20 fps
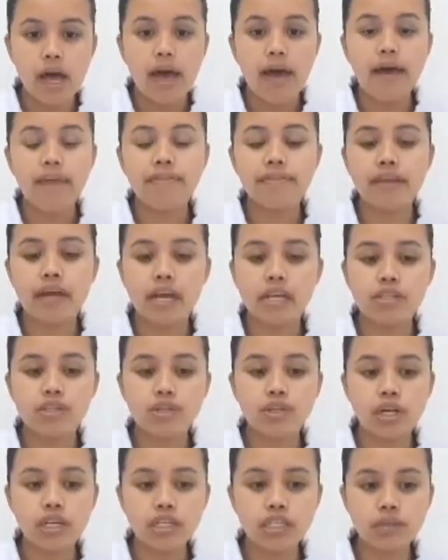and then
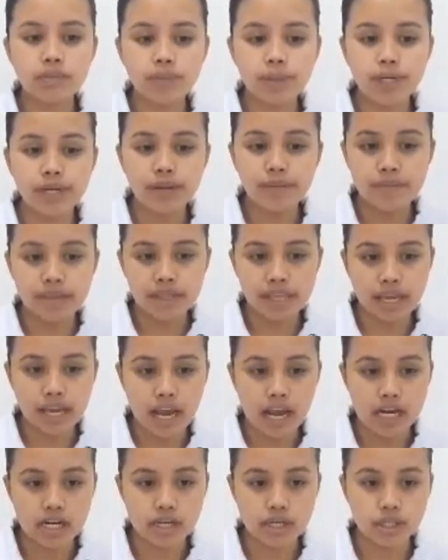transfer the
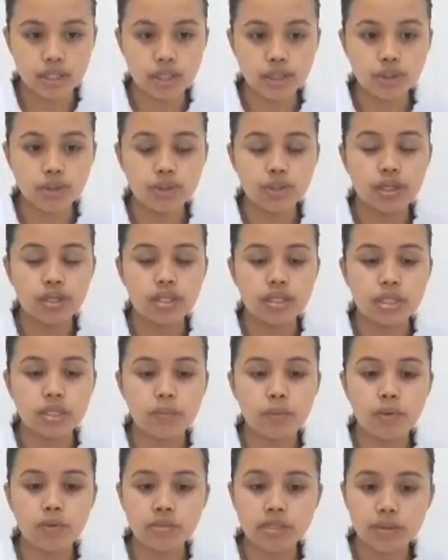medication to the
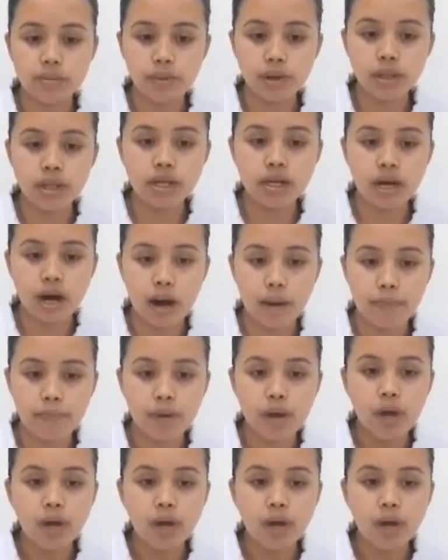disposable cup